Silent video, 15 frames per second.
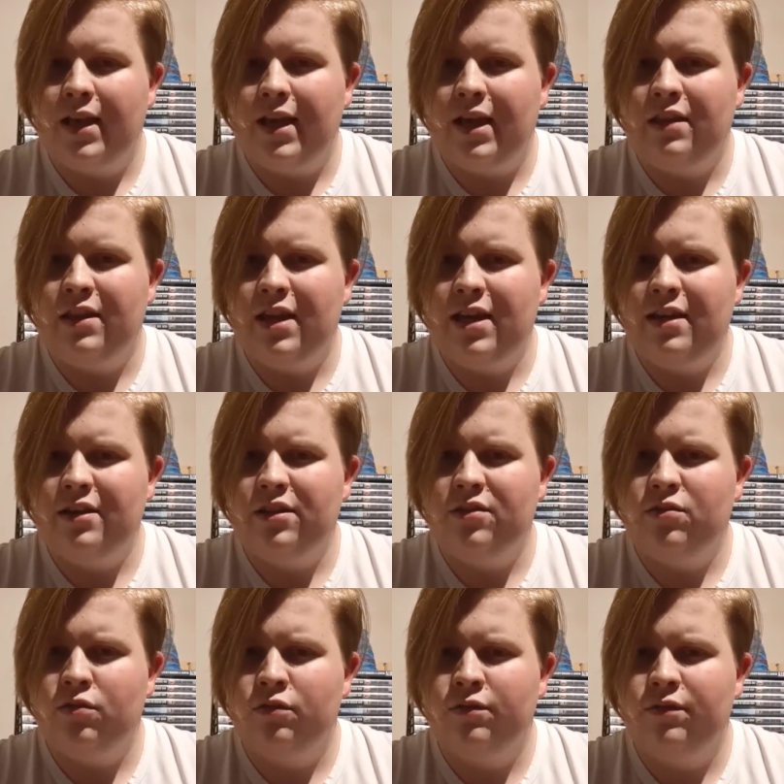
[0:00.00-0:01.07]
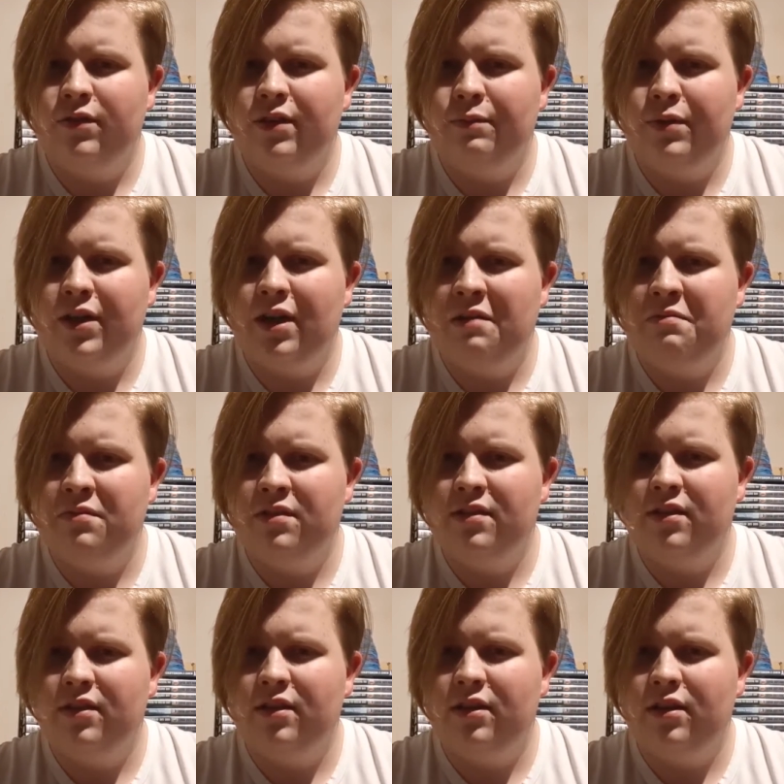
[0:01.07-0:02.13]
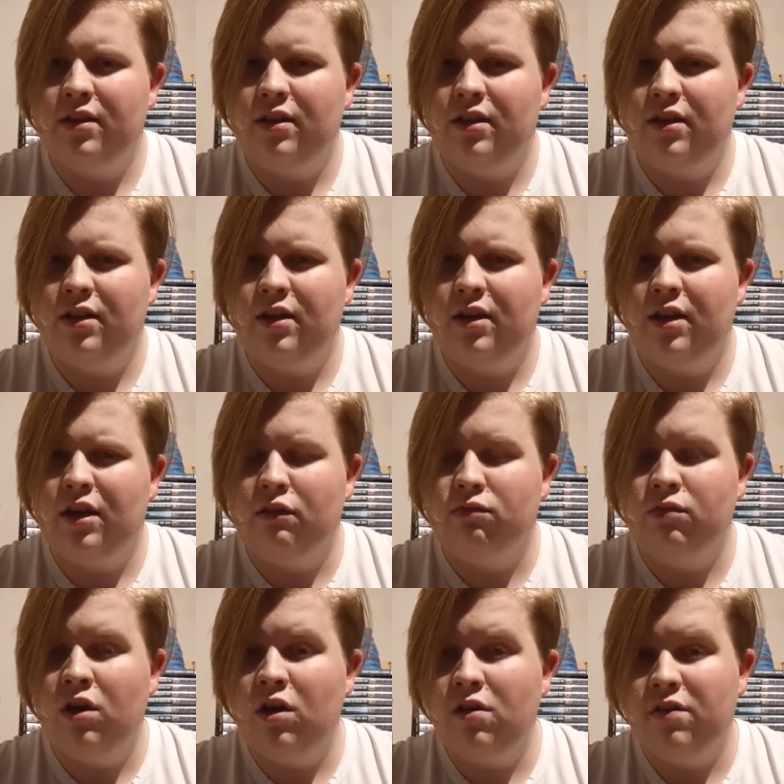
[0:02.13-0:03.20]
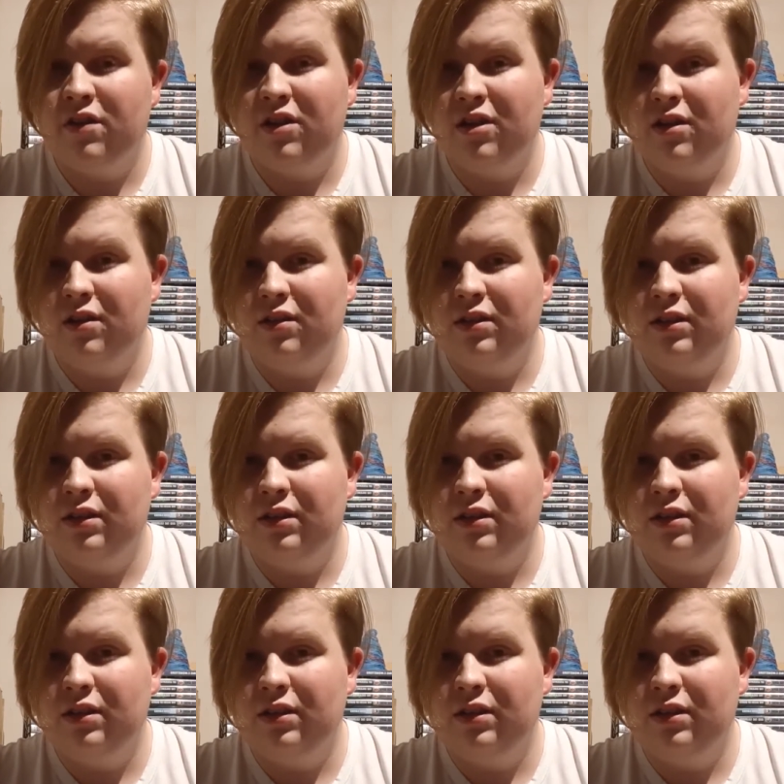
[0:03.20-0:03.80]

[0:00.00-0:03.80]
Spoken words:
then it just sort of becomes a rather